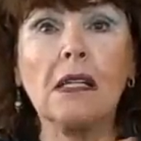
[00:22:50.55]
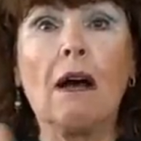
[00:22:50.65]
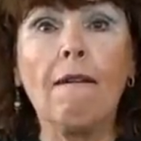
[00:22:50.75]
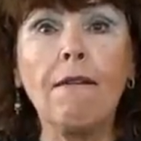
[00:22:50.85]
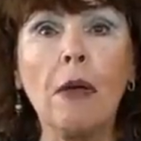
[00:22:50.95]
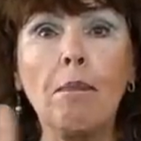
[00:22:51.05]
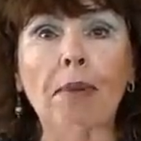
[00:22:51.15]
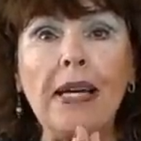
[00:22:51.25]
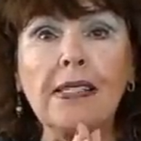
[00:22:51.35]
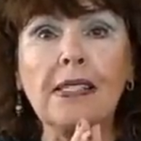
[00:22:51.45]
of the
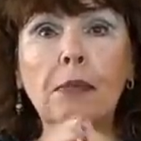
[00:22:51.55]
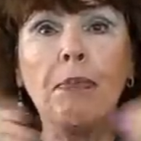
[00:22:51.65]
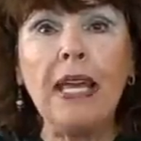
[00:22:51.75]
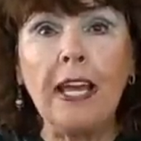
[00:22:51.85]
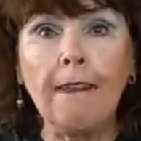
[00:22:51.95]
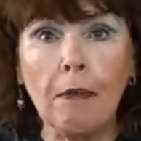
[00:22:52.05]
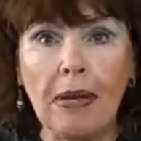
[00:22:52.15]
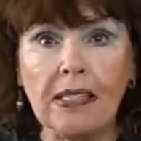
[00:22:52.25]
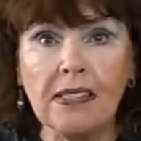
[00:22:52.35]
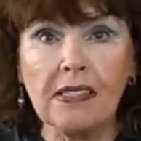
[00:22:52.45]
best being the
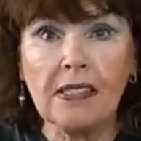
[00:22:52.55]
best.